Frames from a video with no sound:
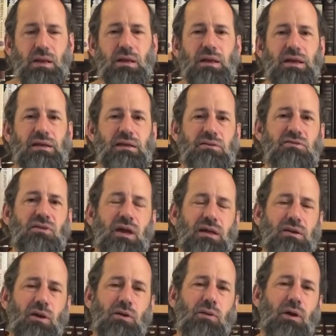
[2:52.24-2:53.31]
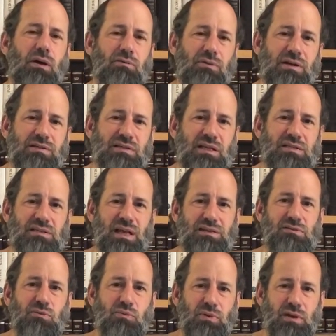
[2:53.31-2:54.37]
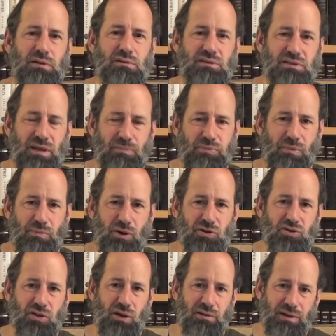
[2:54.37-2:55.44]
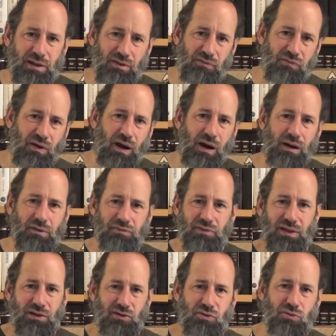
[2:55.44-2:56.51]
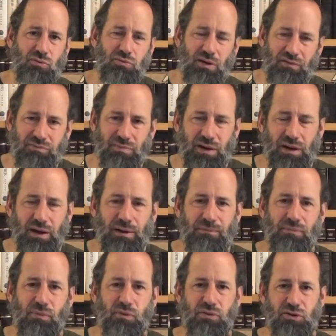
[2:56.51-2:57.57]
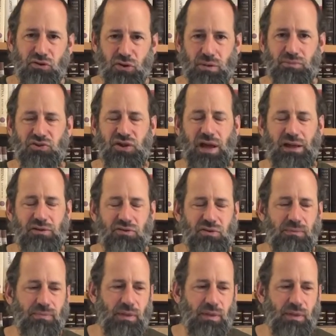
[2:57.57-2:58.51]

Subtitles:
It no longer exists as a real separate martial art. It evolved into Krav Maga, or the term changed.